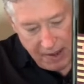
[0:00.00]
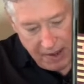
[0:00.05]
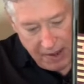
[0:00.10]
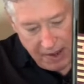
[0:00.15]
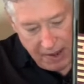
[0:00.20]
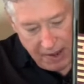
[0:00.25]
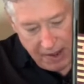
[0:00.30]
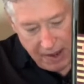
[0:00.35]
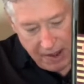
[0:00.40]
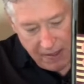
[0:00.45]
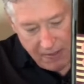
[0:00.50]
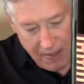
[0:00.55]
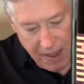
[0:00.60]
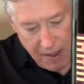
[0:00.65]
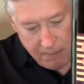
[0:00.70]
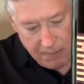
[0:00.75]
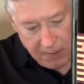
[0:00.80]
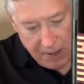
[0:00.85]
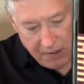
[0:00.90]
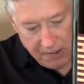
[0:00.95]
And
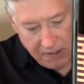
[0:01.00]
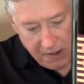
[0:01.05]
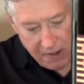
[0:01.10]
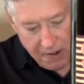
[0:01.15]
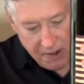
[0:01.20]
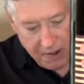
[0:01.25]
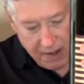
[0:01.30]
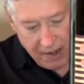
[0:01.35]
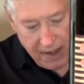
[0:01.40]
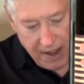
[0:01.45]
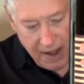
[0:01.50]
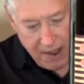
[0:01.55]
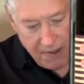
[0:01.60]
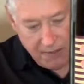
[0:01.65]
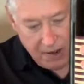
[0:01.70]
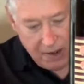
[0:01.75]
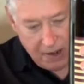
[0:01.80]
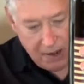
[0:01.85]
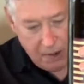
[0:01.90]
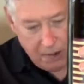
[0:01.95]
that means that you're going to have
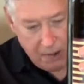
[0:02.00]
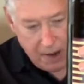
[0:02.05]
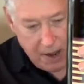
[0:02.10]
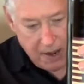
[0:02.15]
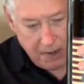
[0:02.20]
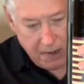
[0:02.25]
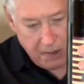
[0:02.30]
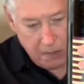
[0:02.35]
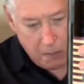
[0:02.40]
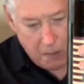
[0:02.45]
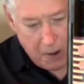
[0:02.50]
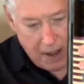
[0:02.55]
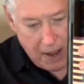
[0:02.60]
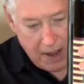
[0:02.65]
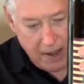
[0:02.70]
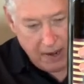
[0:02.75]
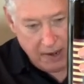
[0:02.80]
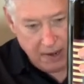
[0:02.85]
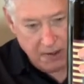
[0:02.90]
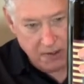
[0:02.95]
aerated
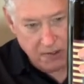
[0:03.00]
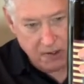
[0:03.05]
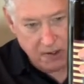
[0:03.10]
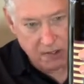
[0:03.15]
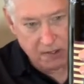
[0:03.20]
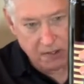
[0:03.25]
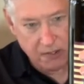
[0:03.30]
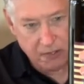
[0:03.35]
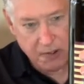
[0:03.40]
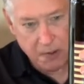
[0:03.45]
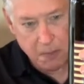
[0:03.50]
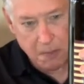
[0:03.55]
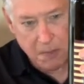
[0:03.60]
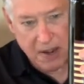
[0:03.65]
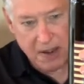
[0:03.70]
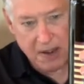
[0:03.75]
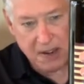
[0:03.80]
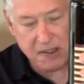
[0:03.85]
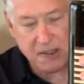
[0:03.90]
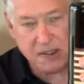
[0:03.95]
wine in just a few
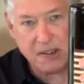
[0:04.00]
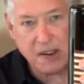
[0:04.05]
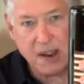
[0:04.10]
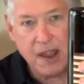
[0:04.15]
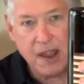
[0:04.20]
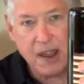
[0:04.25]
minutes,